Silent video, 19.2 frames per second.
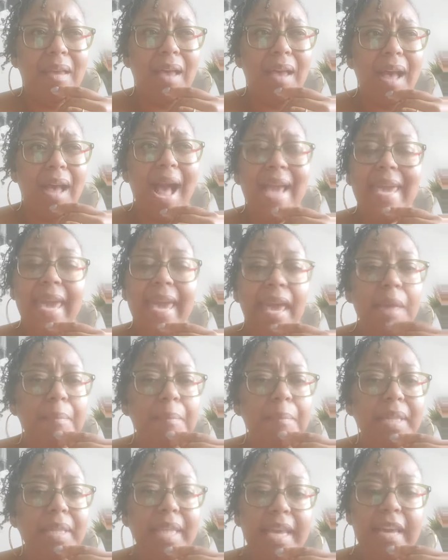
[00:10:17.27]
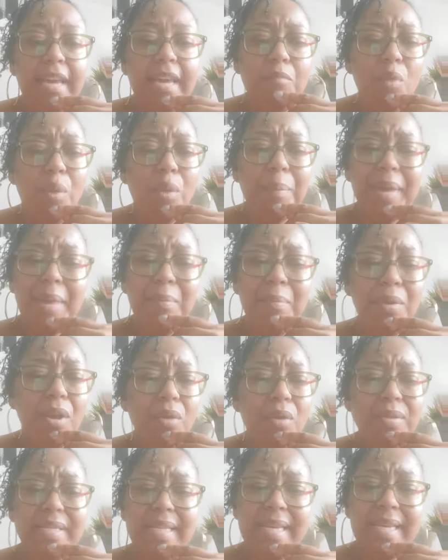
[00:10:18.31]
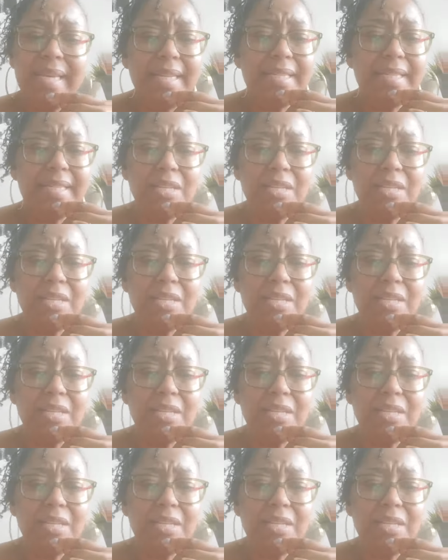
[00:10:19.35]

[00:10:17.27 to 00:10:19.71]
I can't believe more people don't see this as